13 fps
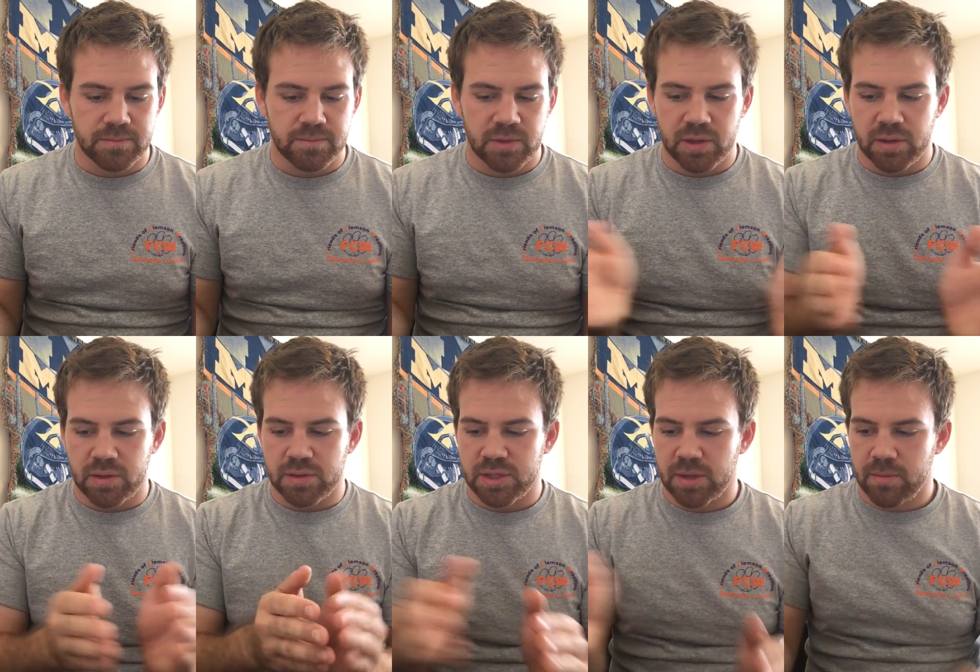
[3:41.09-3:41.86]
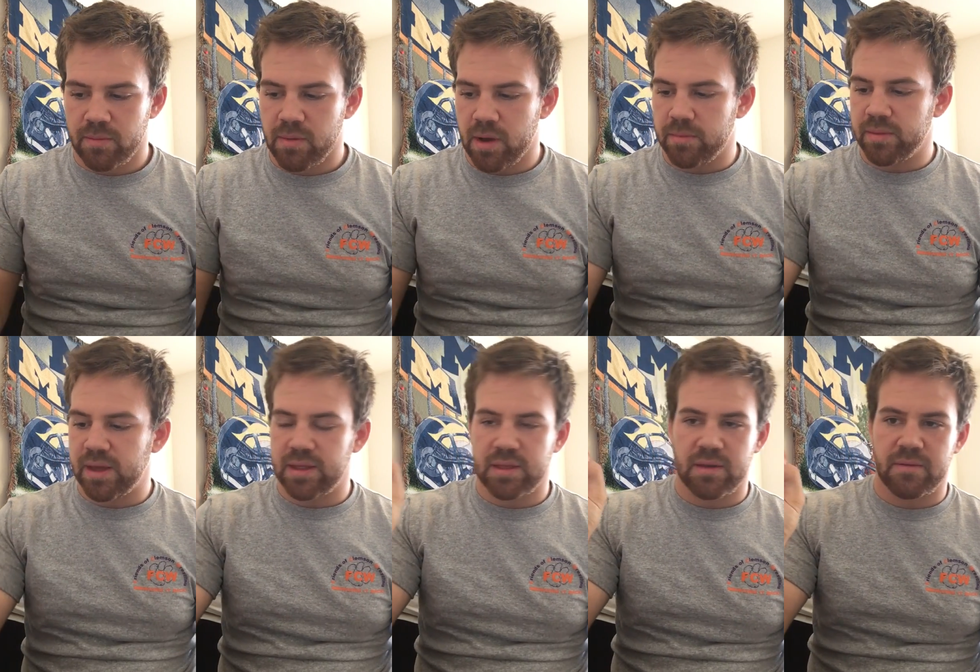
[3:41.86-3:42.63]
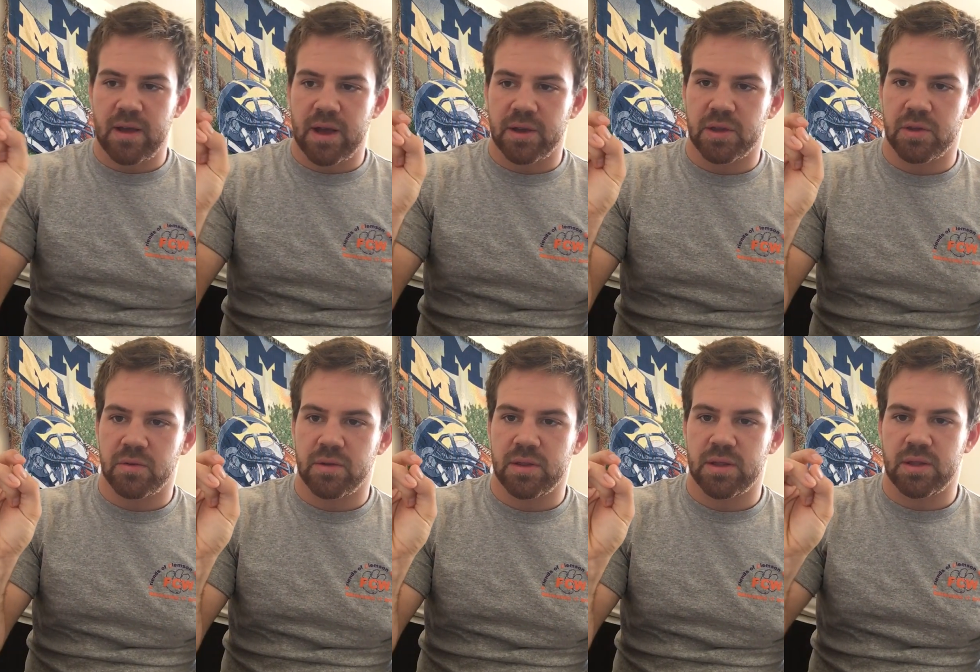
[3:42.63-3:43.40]
you sum them up, get the value,
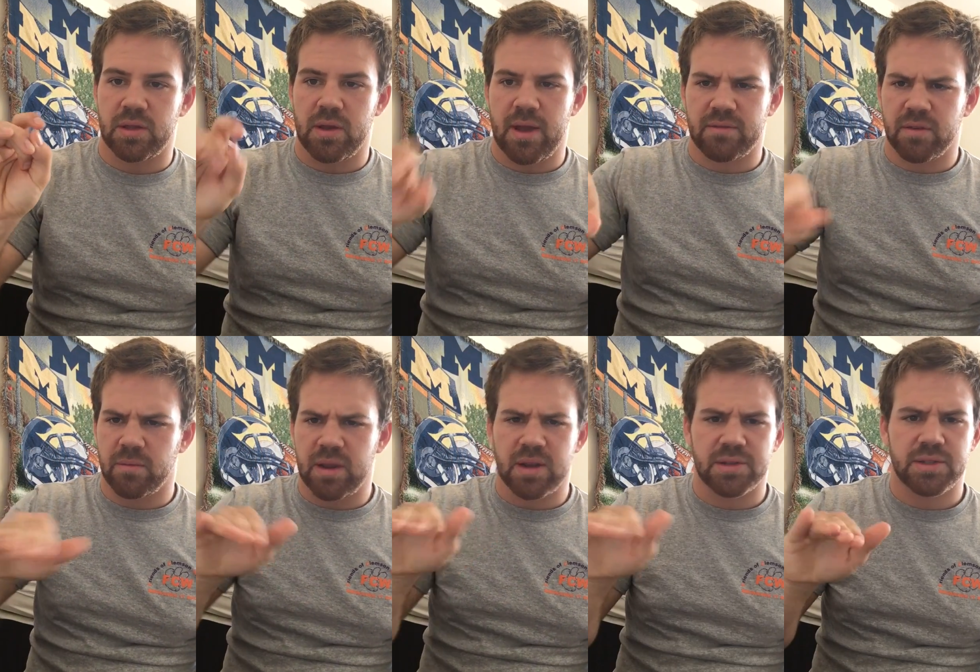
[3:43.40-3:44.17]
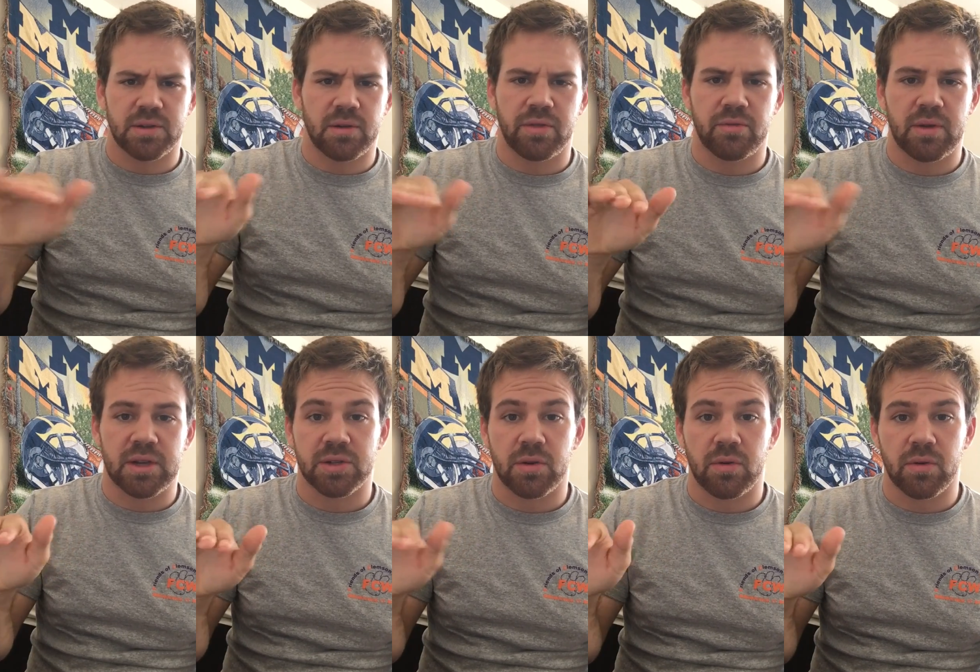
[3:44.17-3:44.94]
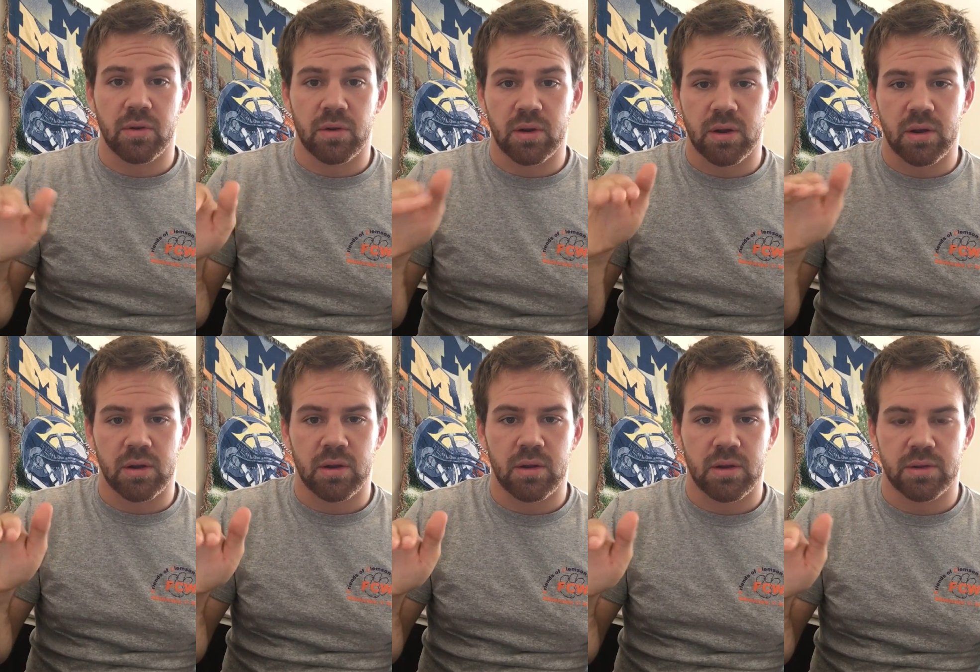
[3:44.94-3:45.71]
and then you have to meet a certain threshold or
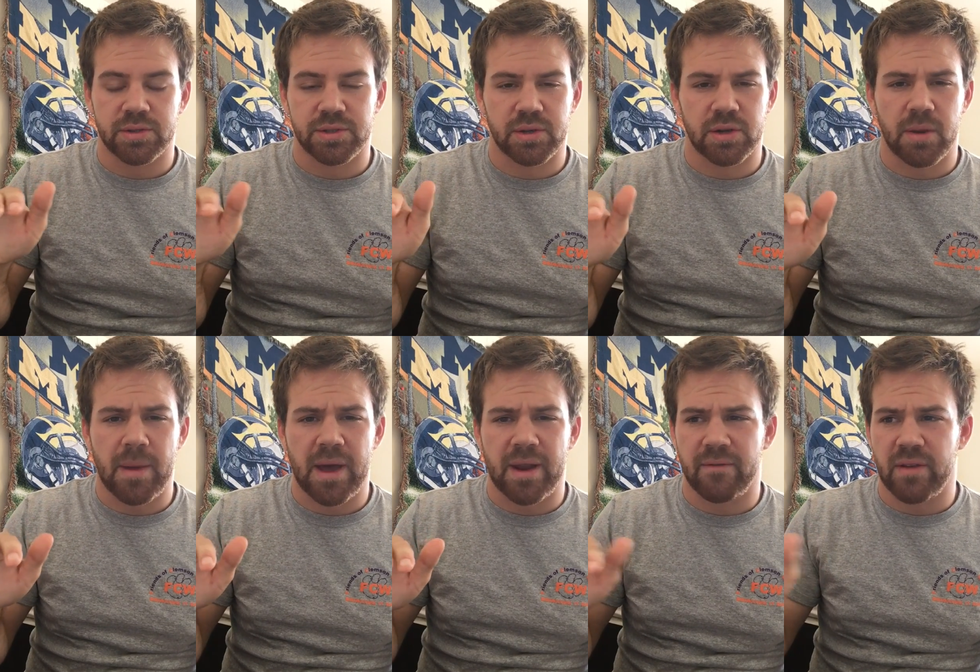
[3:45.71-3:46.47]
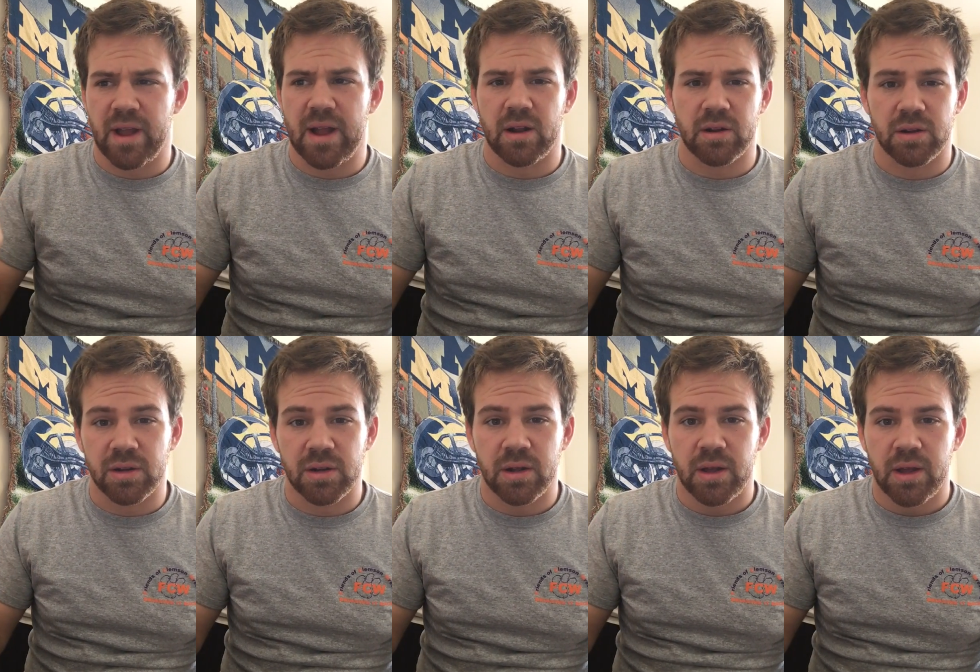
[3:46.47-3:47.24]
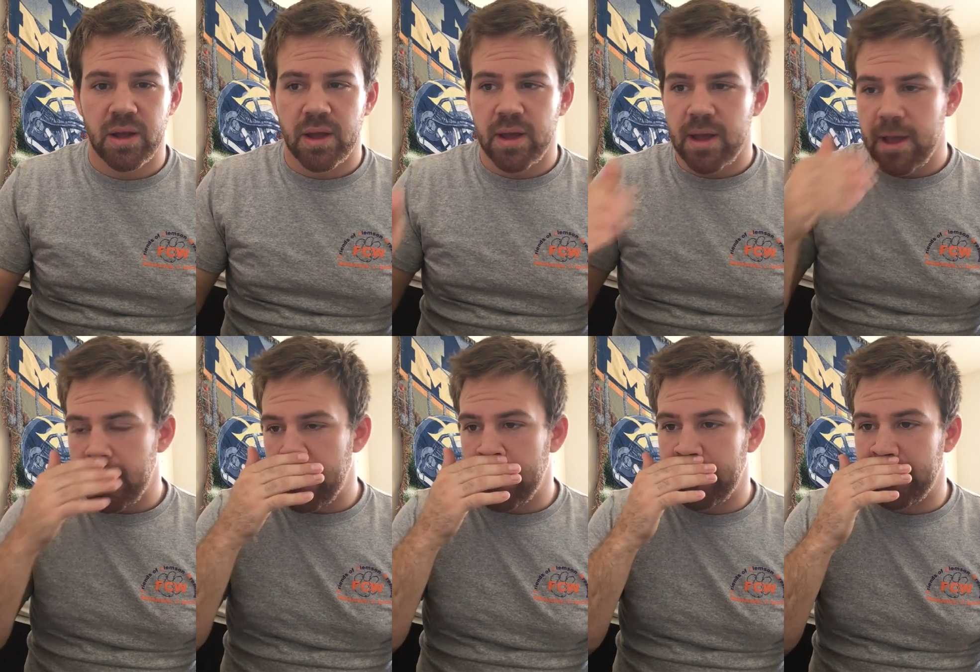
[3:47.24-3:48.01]
a certain amount of error,
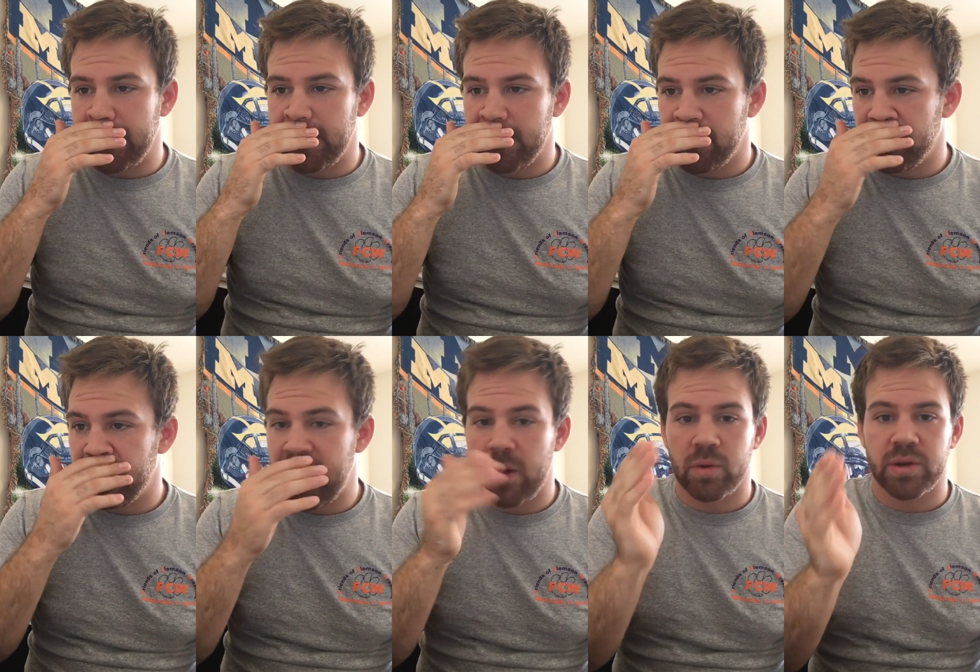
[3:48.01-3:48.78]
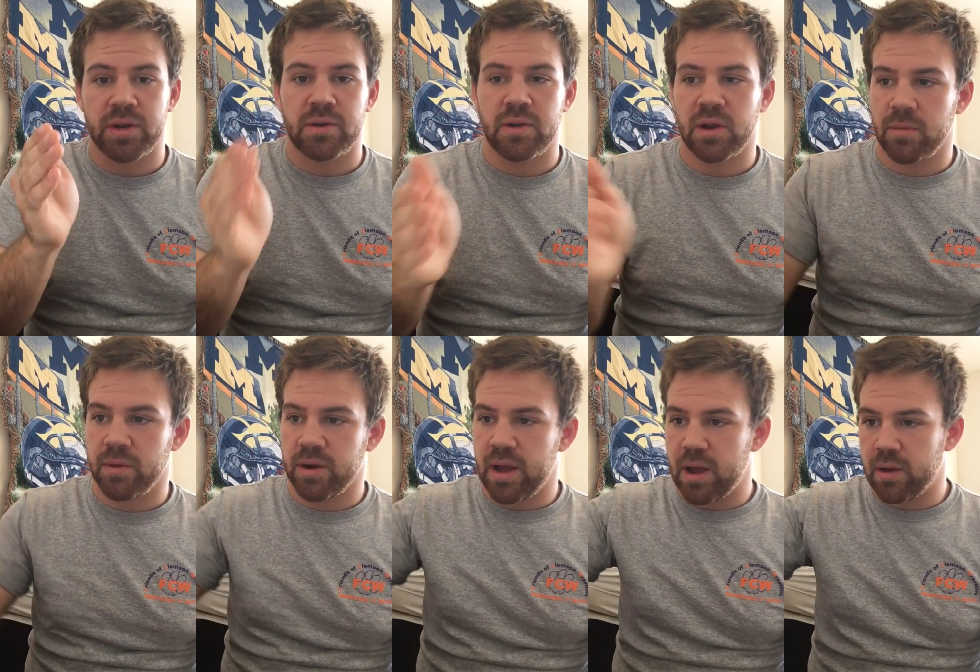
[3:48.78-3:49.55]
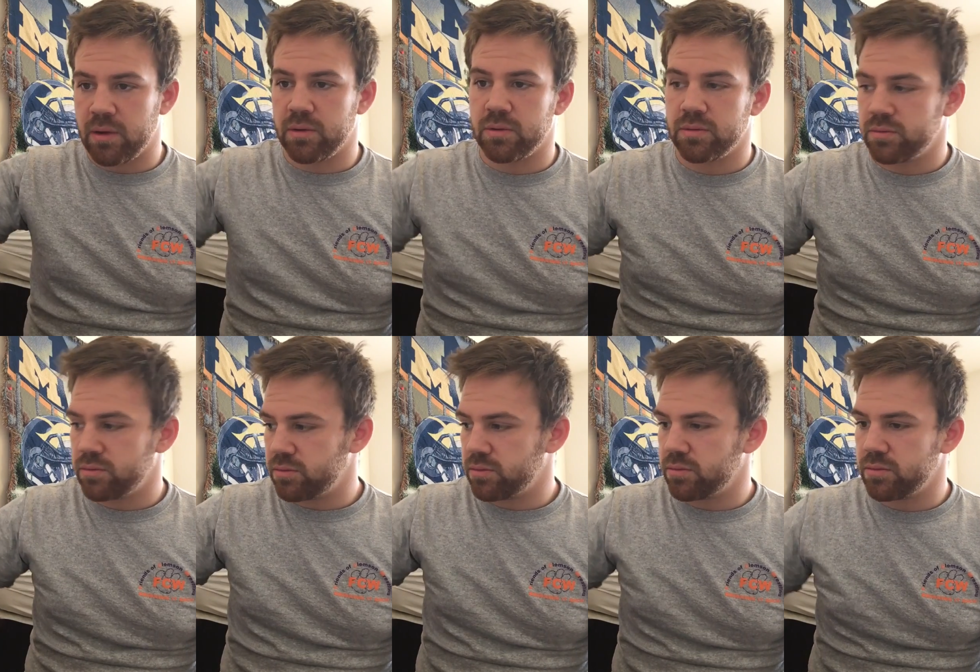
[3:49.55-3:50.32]
and that would determine how
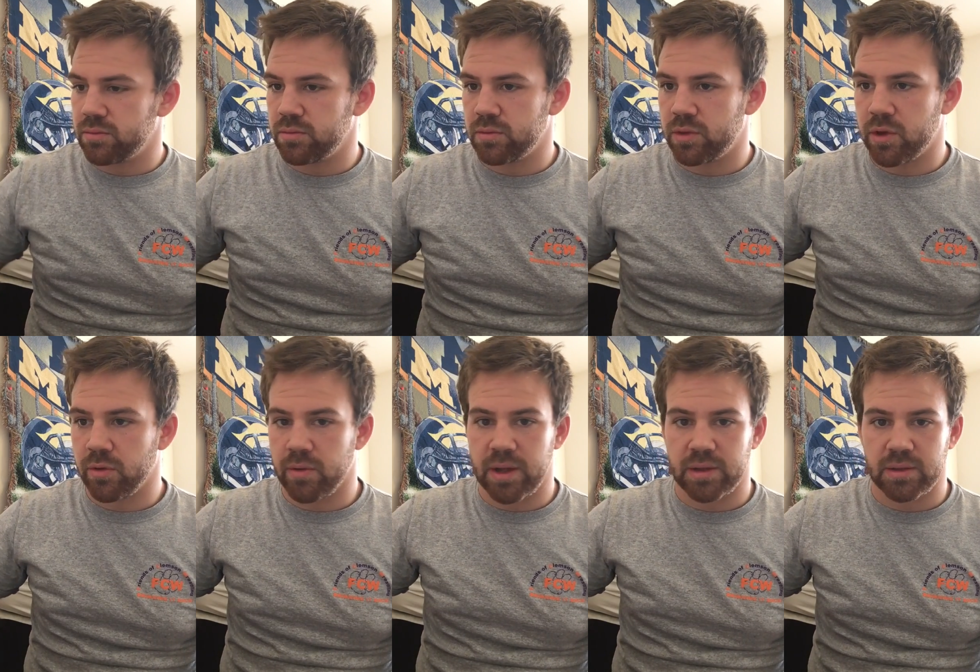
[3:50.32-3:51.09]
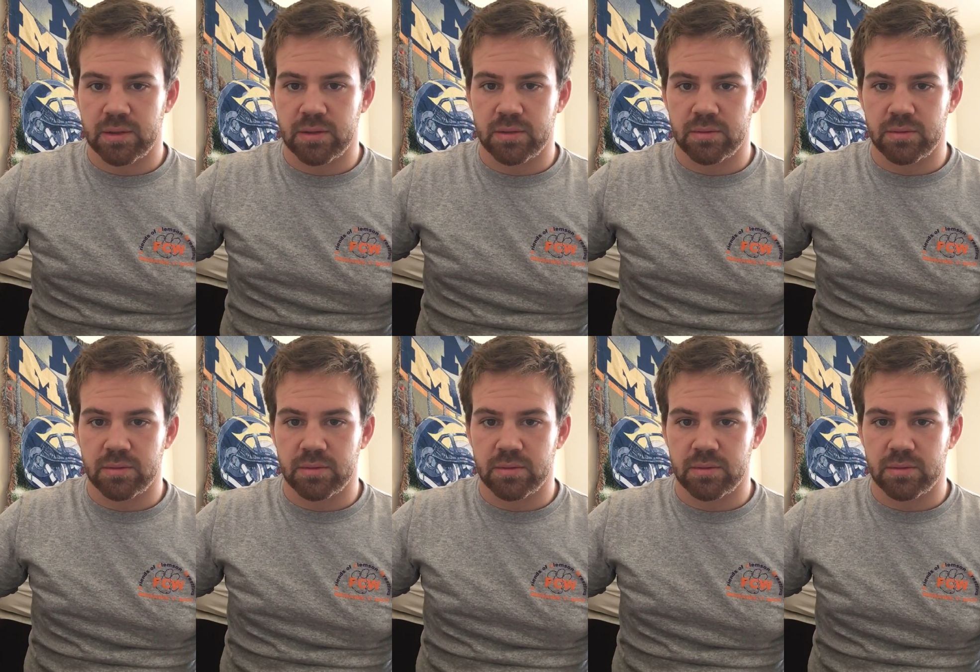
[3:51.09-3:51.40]
correct